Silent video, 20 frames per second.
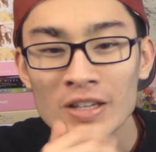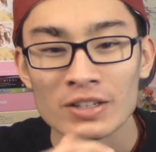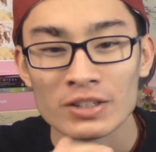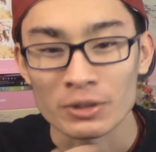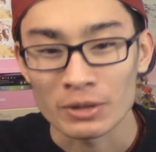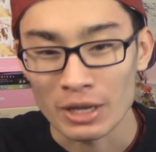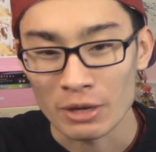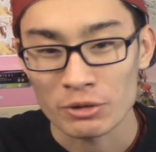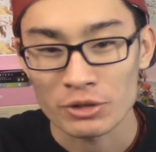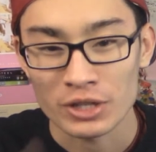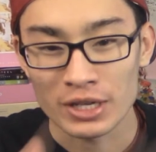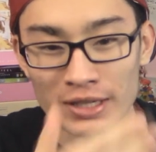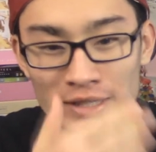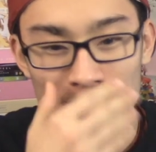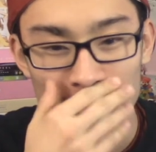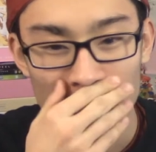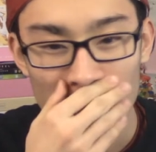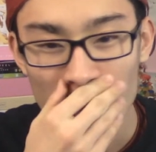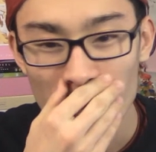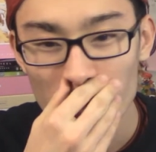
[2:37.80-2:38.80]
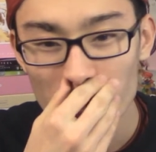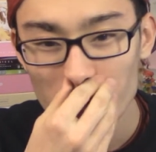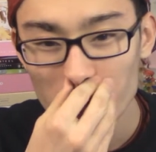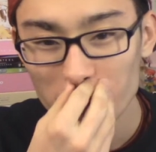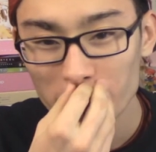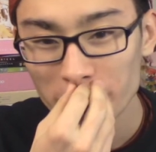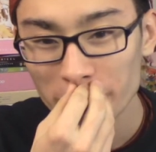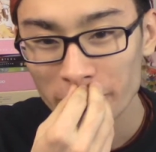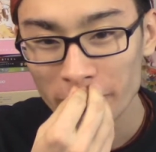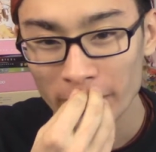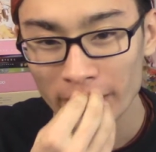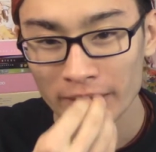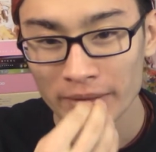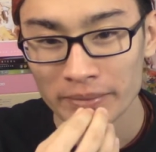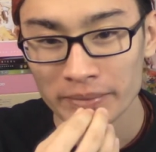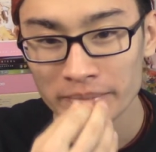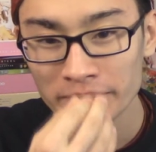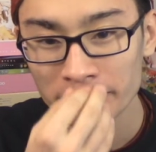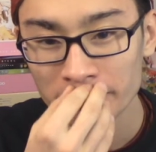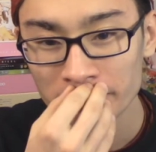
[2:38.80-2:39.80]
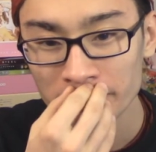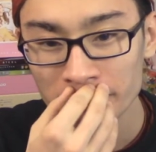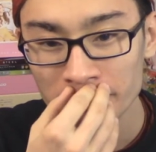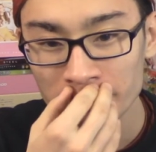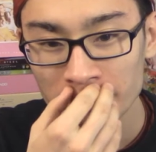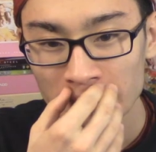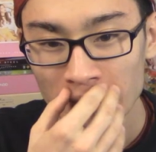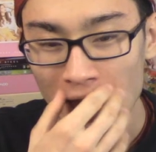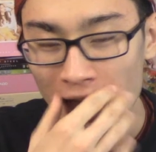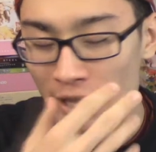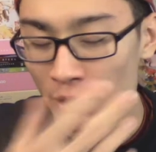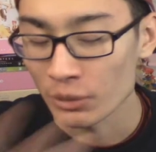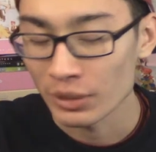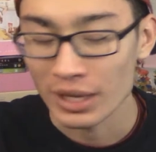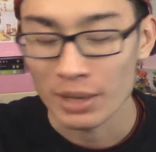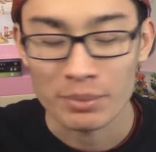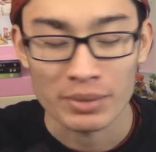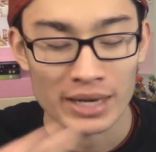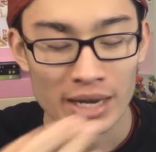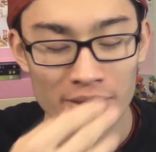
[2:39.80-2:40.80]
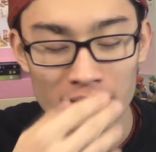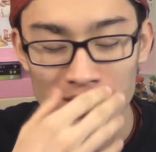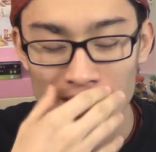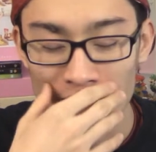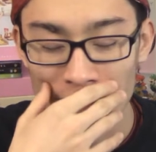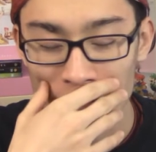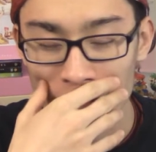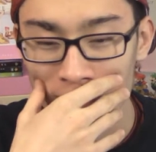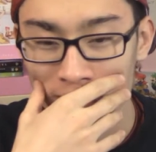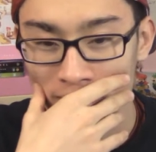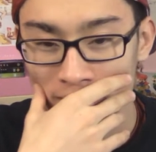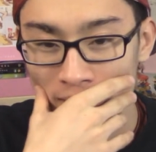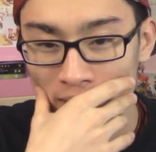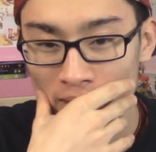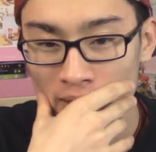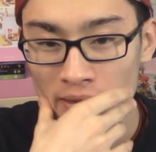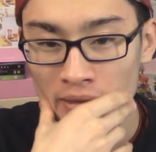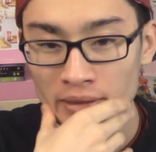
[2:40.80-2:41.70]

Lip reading: So that was Cheng's out, right? I don't think I'm pronouncing that correctly.